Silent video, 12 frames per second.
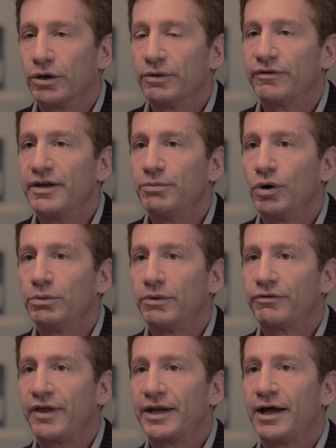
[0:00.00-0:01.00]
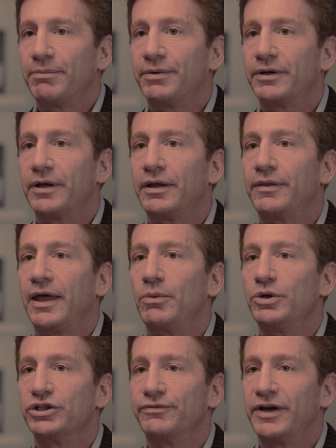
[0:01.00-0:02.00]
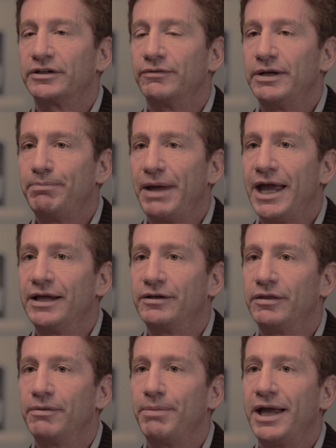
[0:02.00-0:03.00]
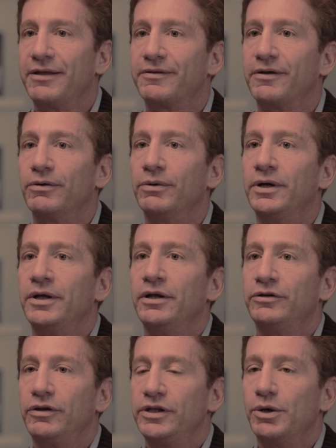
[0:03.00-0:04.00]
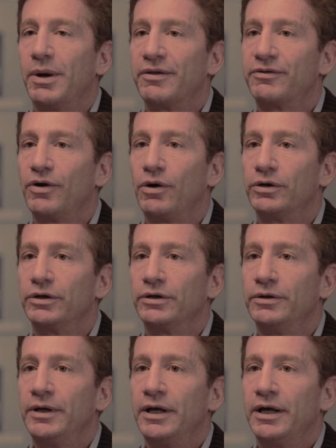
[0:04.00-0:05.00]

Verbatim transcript: currency board was set up that which effectively pegged the peso to the U S dollar,